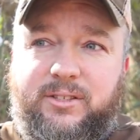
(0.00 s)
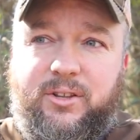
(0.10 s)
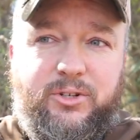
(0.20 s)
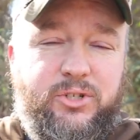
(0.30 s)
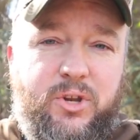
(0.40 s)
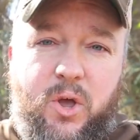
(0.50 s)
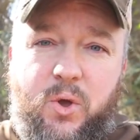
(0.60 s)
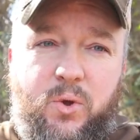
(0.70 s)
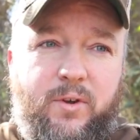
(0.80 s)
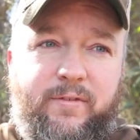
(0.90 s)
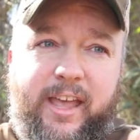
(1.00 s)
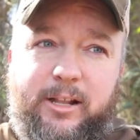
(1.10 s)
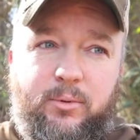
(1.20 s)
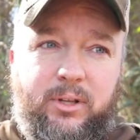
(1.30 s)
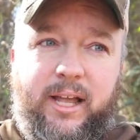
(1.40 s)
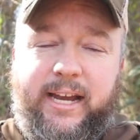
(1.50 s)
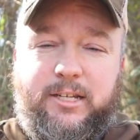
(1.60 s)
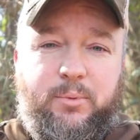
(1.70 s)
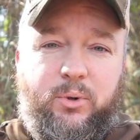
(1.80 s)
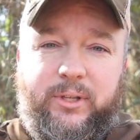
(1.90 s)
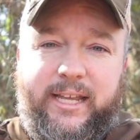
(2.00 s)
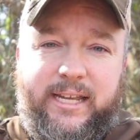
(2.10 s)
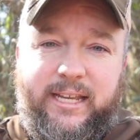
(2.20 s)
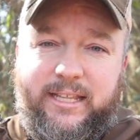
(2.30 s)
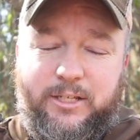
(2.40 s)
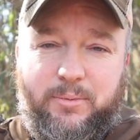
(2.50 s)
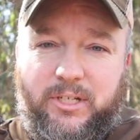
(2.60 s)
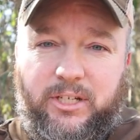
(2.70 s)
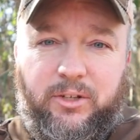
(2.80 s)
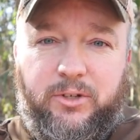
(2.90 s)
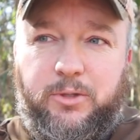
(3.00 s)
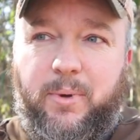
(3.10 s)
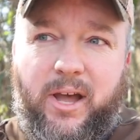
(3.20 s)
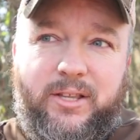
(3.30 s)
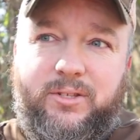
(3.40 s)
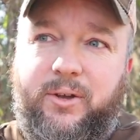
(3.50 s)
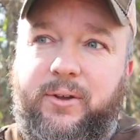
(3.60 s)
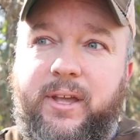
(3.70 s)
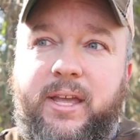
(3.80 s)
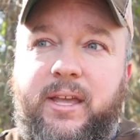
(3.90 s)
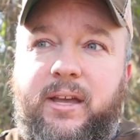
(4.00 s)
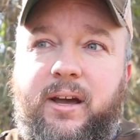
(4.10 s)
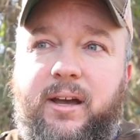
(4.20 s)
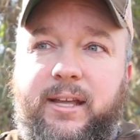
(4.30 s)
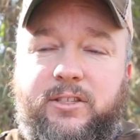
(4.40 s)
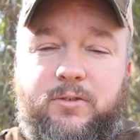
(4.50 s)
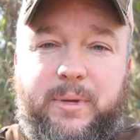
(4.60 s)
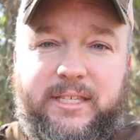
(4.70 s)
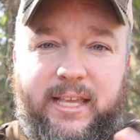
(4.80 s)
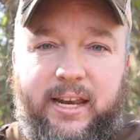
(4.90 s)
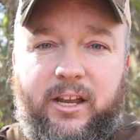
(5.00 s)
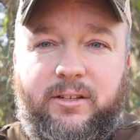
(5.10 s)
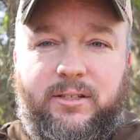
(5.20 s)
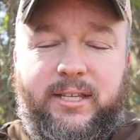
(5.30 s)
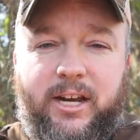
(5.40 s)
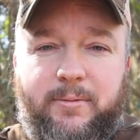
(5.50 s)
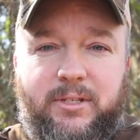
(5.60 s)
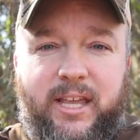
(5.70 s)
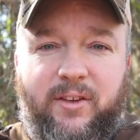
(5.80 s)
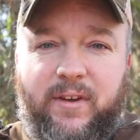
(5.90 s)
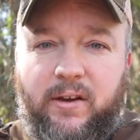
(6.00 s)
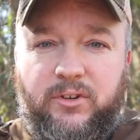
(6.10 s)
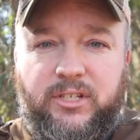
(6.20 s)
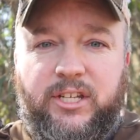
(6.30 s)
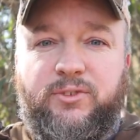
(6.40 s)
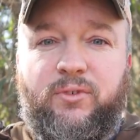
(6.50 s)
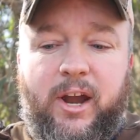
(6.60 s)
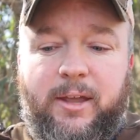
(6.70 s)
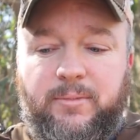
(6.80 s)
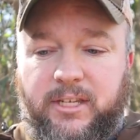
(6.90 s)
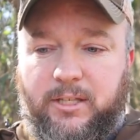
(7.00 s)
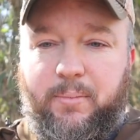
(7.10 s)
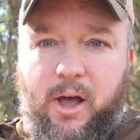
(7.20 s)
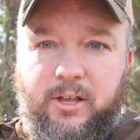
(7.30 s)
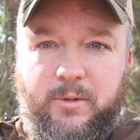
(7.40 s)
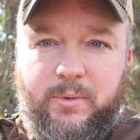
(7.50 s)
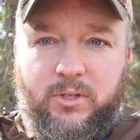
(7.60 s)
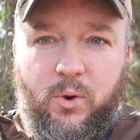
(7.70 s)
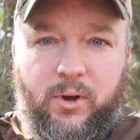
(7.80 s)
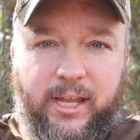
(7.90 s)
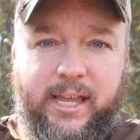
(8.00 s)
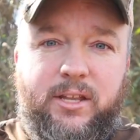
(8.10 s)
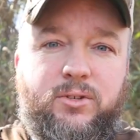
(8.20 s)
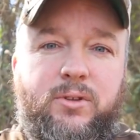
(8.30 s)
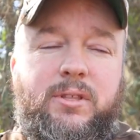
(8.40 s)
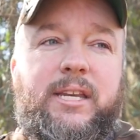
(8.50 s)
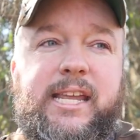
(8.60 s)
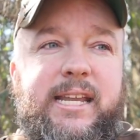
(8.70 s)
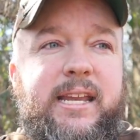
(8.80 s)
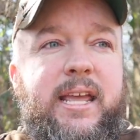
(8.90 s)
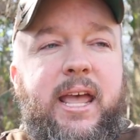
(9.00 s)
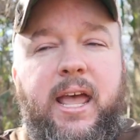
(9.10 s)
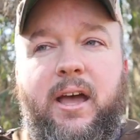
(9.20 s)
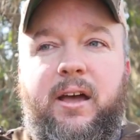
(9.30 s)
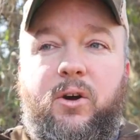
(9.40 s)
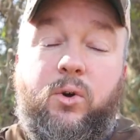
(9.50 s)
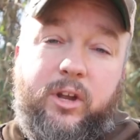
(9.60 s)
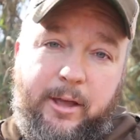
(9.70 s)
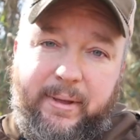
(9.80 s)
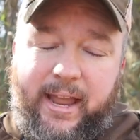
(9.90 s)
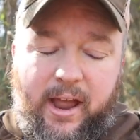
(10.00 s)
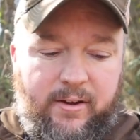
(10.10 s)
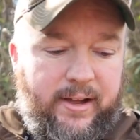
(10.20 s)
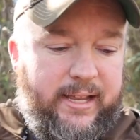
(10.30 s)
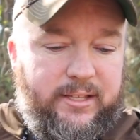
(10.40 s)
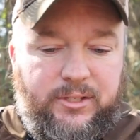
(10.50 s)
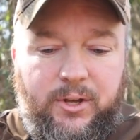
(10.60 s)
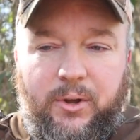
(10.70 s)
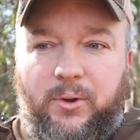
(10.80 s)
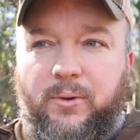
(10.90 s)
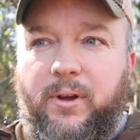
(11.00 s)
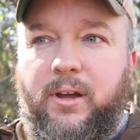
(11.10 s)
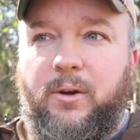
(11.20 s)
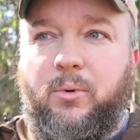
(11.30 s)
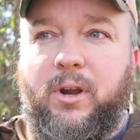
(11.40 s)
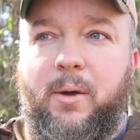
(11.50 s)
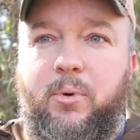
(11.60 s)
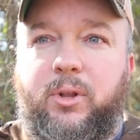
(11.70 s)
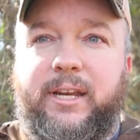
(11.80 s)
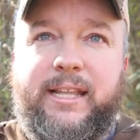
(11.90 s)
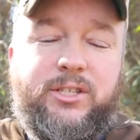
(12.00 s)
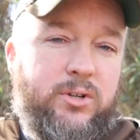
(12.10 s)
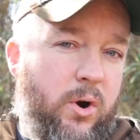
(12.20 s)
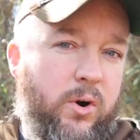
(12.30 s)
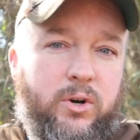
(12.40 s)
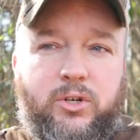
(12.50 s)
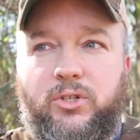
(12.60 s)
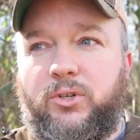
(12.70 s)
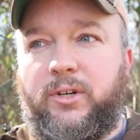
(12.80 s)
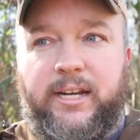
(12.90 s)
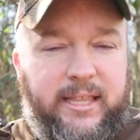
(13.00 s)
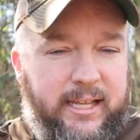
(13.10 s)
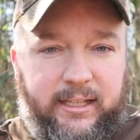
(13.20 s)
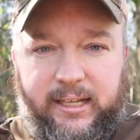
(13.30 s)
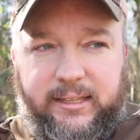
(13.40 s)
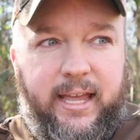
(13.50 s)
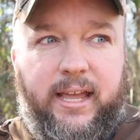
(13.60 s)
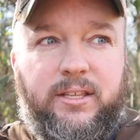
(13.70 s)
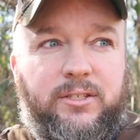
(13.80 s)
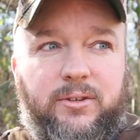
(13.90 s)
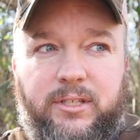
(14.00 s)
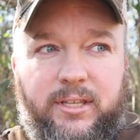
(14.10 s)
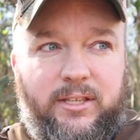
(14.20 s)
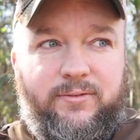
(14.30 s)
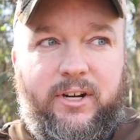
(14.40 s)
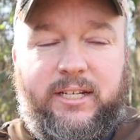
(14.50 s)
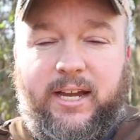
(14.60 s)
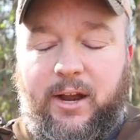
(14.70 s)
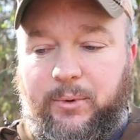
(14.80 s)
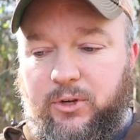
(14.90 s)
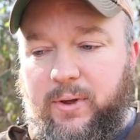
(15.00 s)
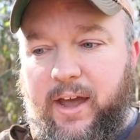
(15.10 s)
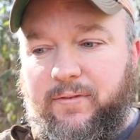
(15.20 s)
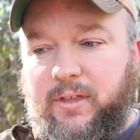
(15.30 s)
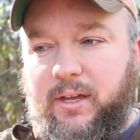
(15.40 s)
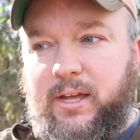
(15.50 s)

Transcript: there's no available light to pull in at this particular spot, so it's going to be set up to take 5 or 6 frames as the possum is going into the den or coming out, and so we're not pulling in stars or anything like that, so it's very tight. We do have